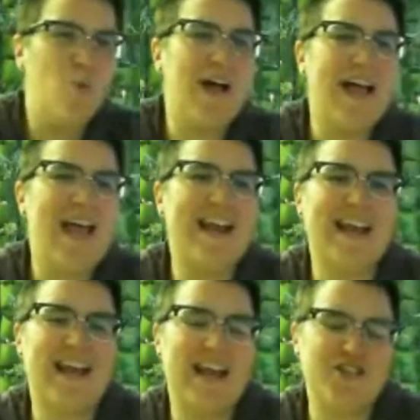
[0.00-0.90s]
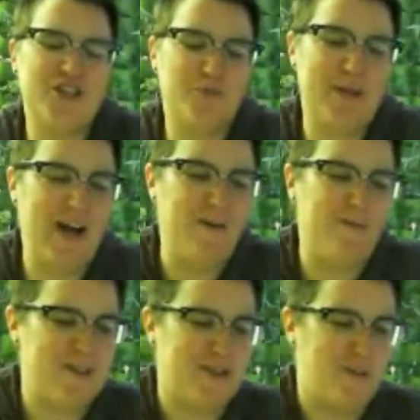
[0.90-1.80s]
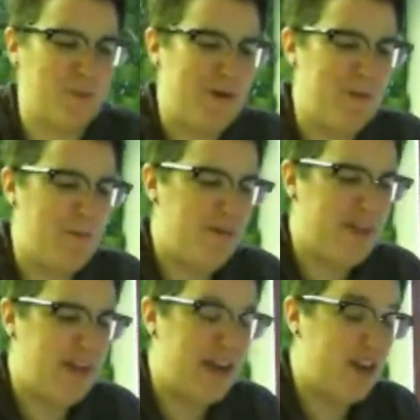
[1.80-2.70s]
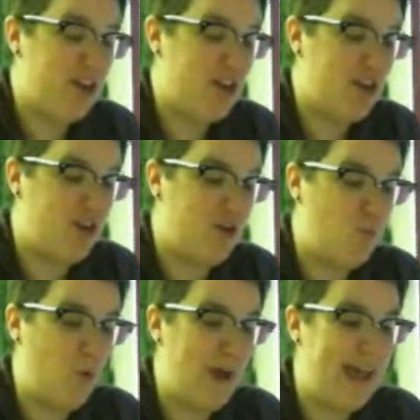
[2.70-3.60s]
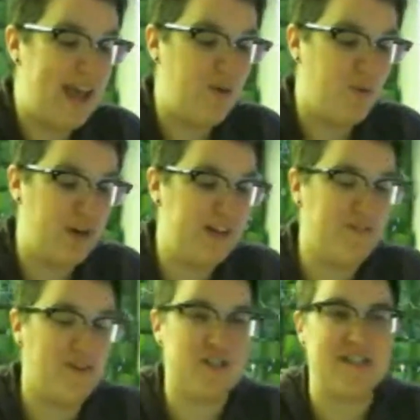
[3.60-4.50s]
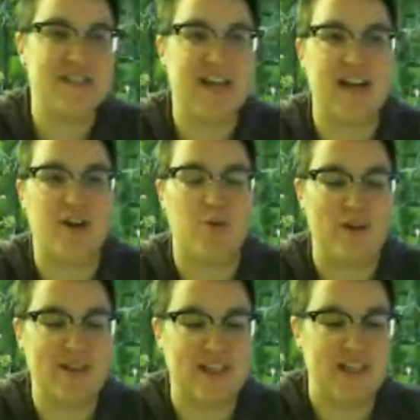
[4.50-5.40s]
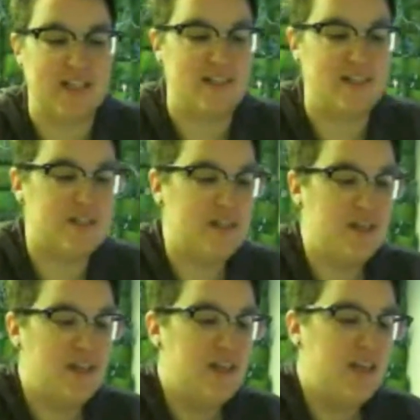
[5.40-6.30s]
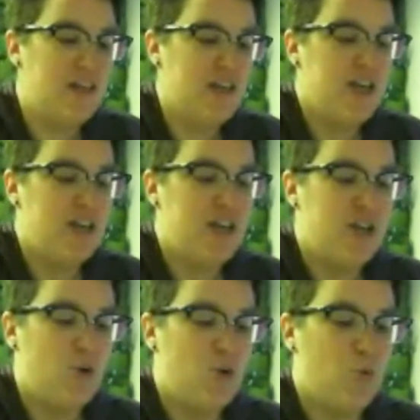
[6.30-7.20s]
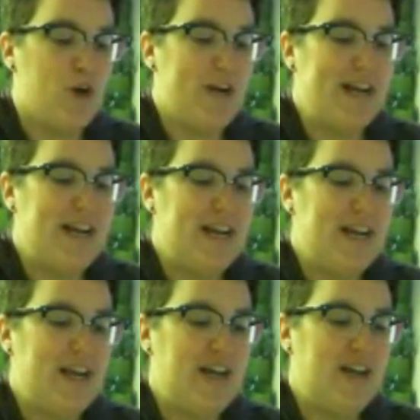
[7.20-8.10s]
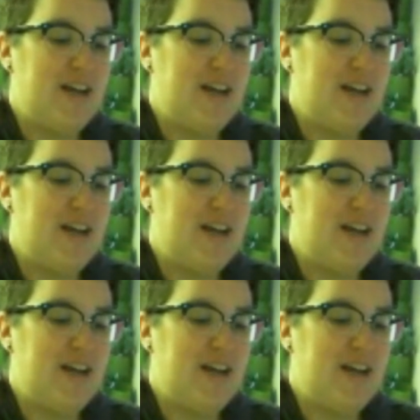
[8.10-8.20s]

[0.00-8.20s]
Well, and it should be helpful to remember that when reading 1st and 2nd Corinthians, reading